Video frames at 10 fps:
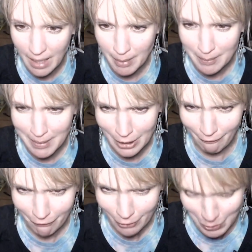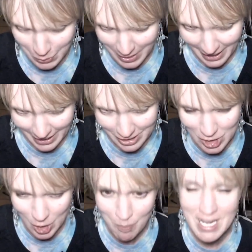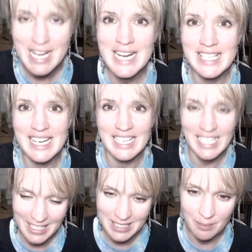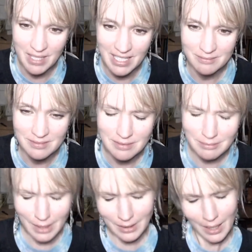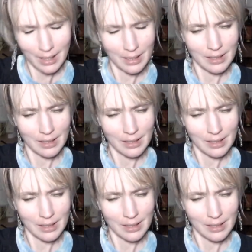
I'm a bit confused with that, so please enlighten me. Ta-ding!